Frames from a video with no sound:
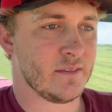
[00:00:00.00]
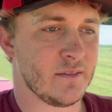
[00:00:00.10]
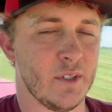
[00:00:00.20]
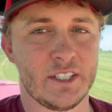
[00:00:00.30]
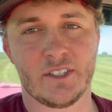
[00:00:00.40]

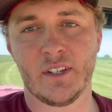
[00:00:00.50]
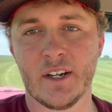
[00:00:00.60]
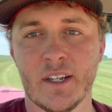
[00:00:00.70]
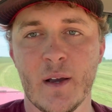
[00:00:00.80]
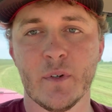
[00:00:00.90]
which they're
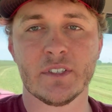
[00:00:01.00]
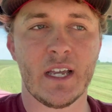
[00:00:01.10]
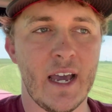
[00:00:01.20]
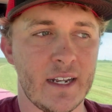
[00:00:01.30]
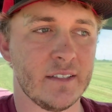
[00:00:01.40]

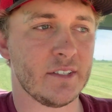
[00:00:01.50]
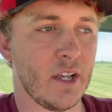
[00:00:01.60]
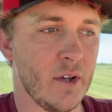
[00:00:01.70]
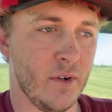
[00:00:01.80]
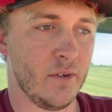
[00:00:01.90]
double-sided,
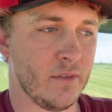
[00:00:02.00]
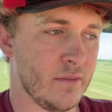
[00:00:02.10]
so